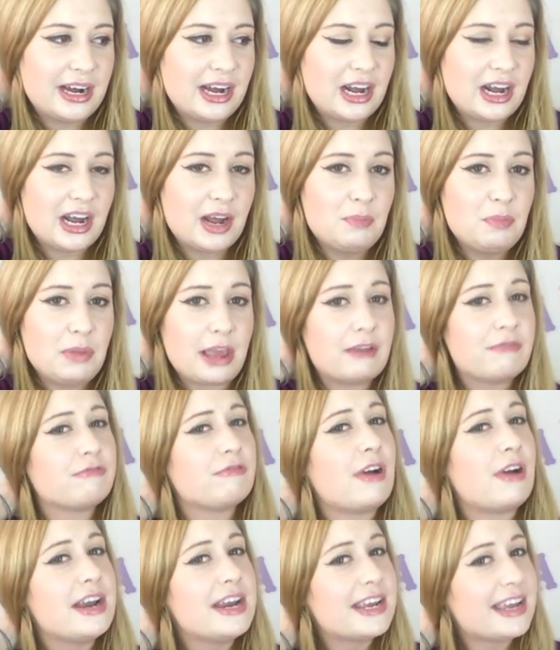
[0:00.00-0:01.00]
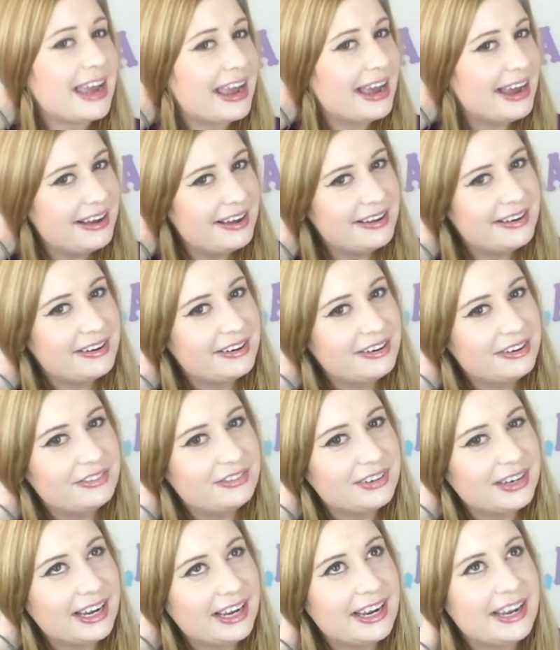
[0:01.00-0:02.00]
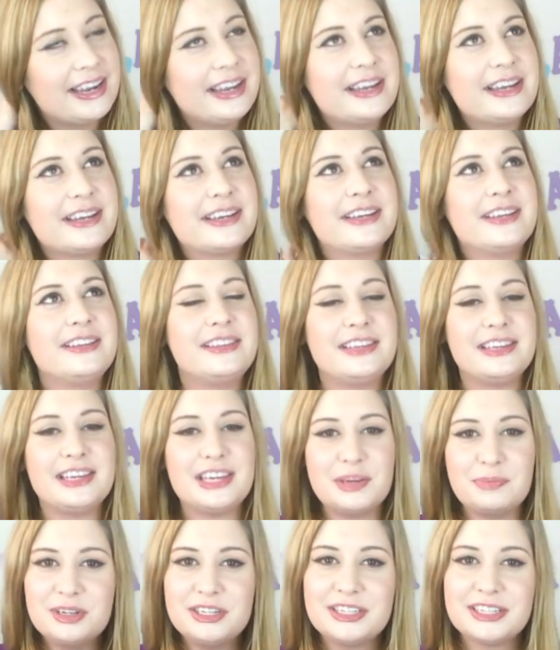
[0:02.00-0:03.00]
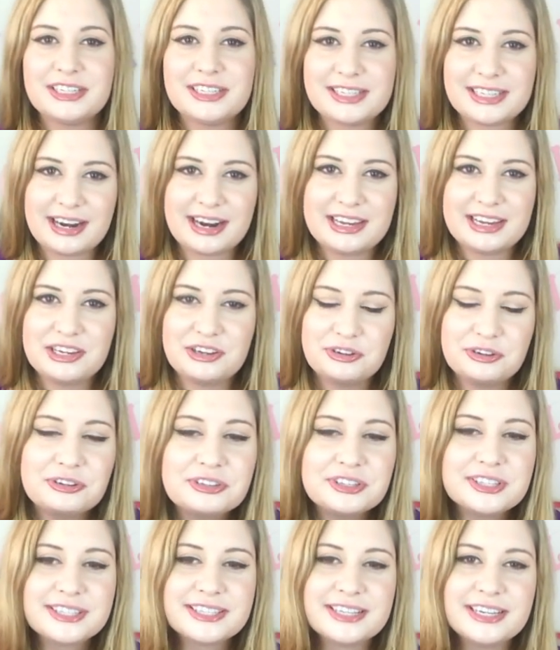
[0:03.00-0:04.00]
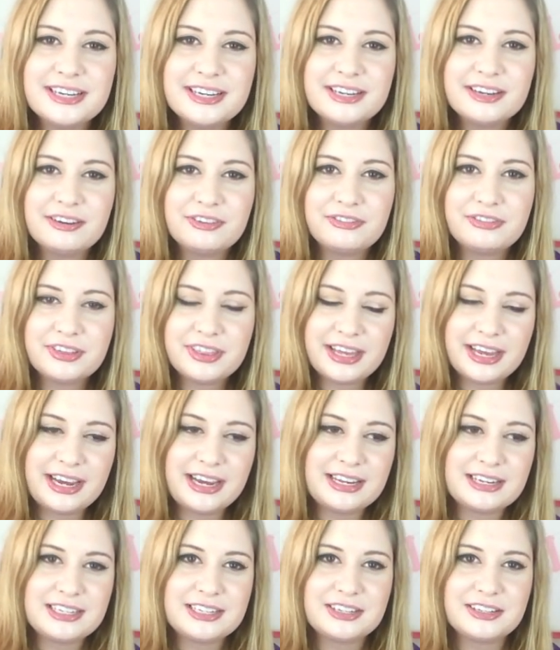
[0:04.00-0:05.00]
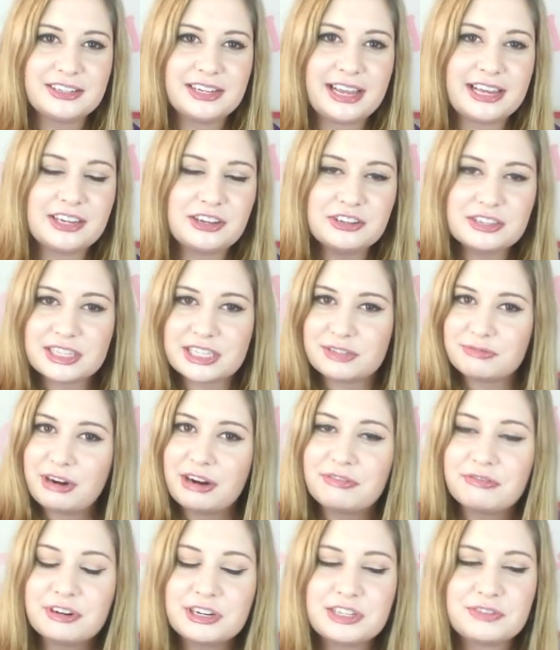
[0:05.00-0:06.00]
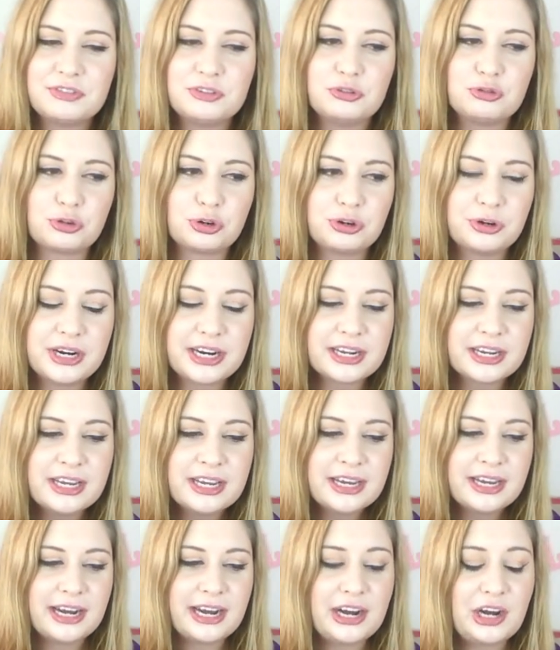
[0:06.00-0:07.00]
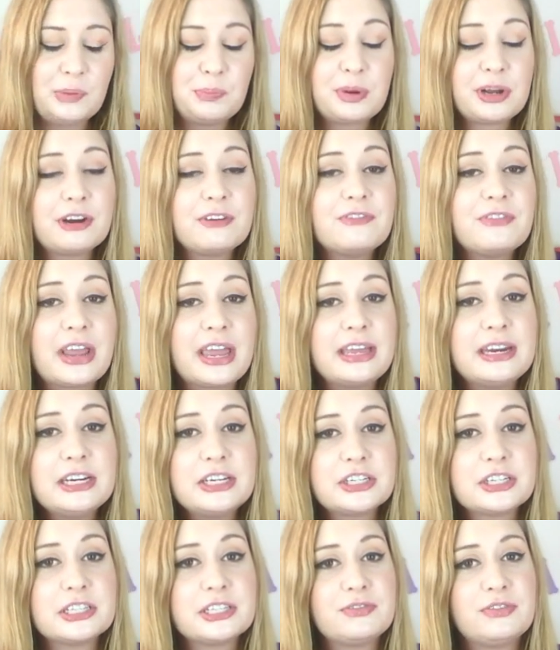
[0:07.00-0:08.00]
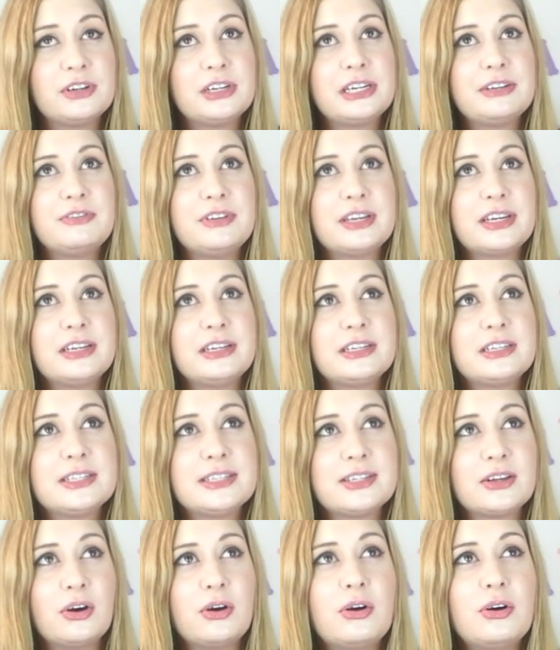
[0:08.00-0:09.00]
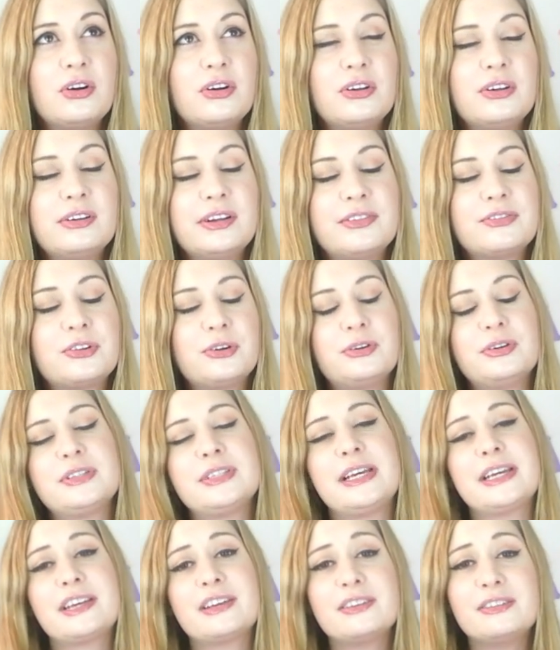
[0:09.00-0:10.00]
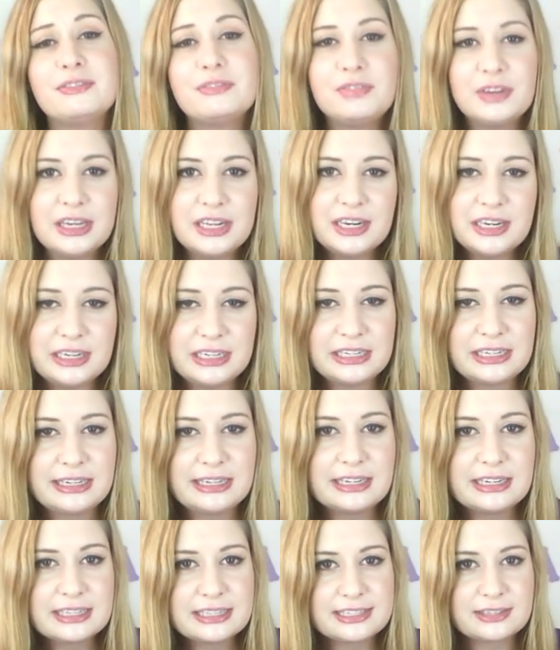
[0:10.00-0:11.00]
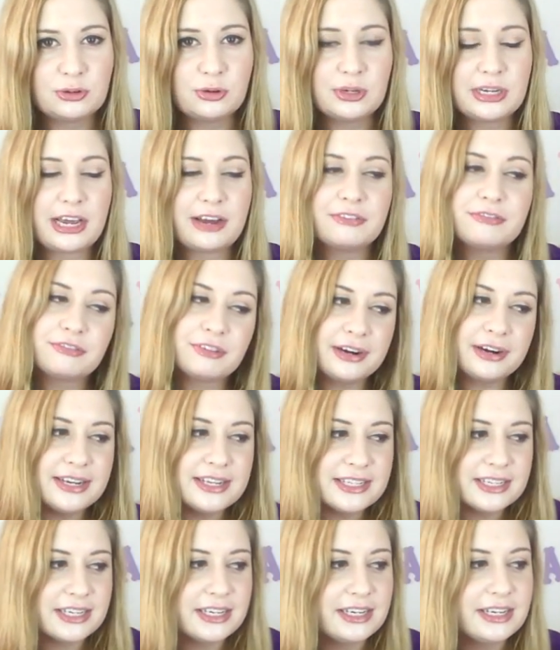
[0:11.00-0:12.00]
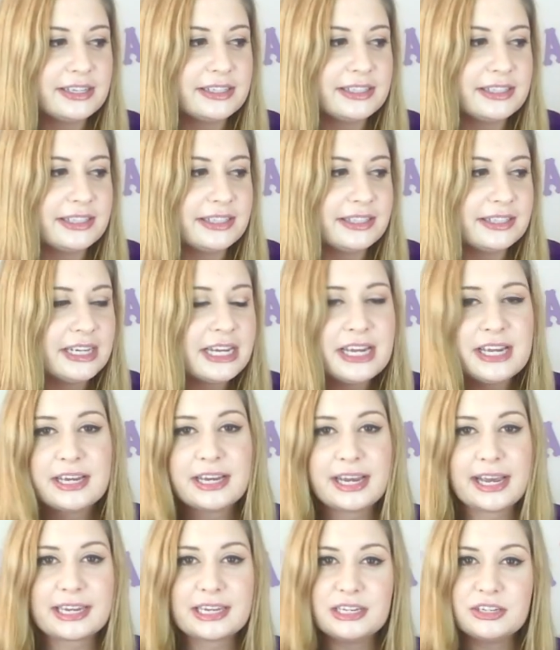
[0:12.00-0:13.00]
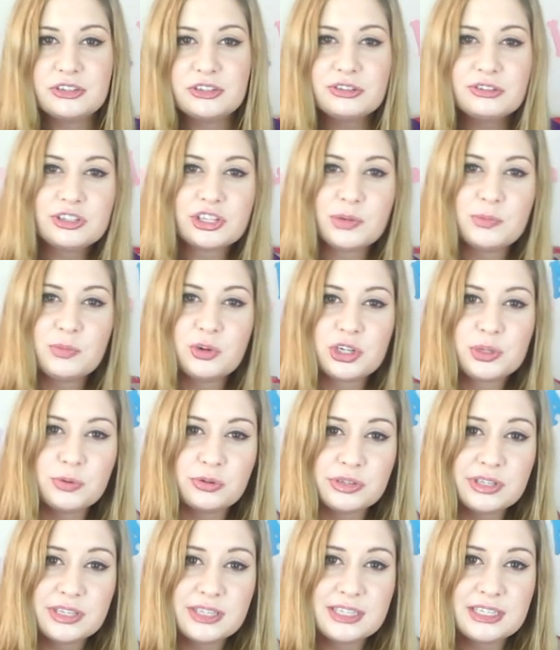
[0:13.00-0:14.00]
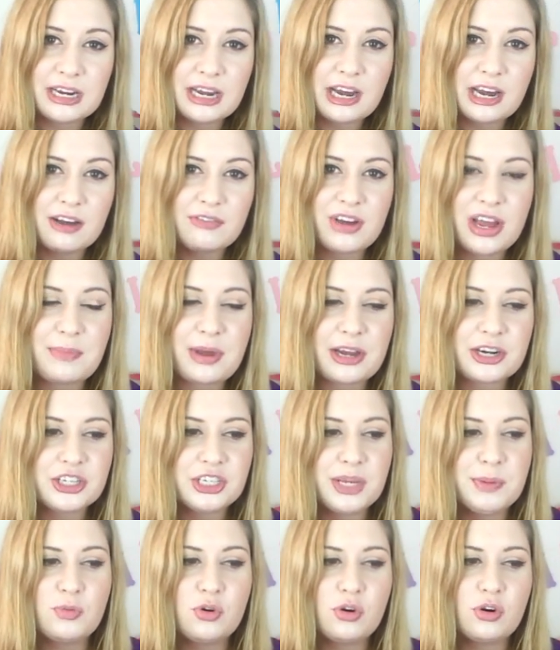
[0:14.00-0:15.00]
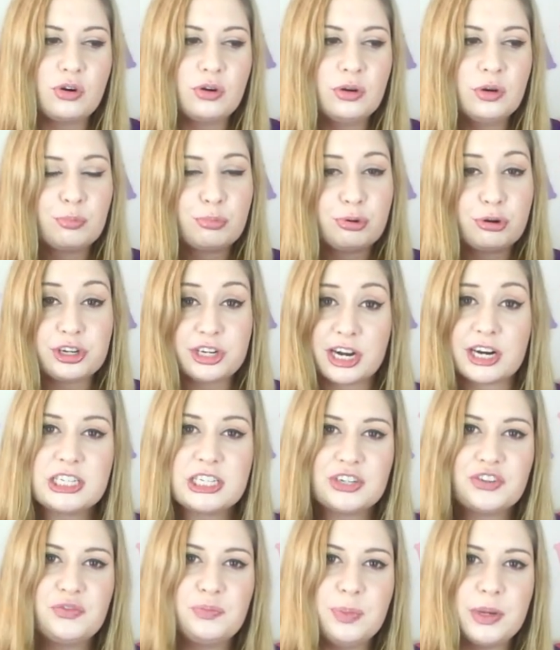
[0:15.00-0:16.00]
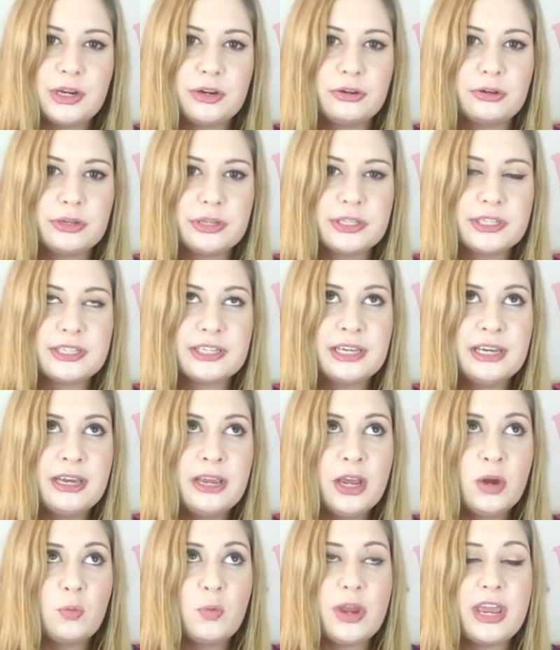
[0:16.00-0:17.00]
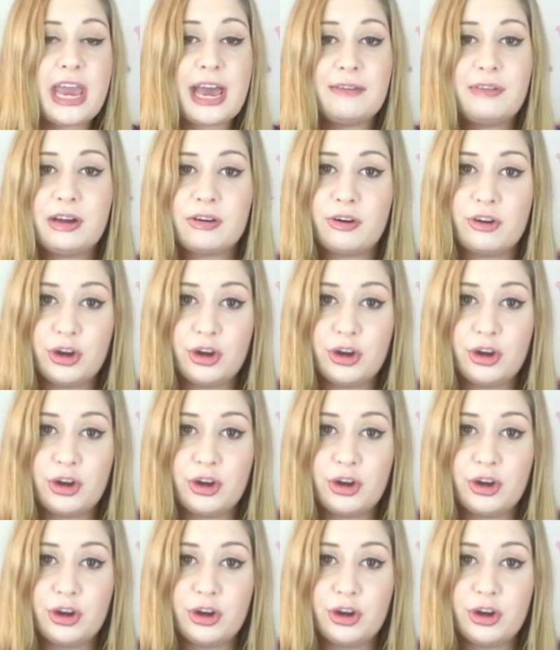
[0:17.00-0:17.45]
I'm like running out of like the images that I use for that to like use as a reference for drawing. But advantages for living in Seoul, of course, like convenience, all our friends are here, I can do so much more stuff. I'm actually more productive because we have our own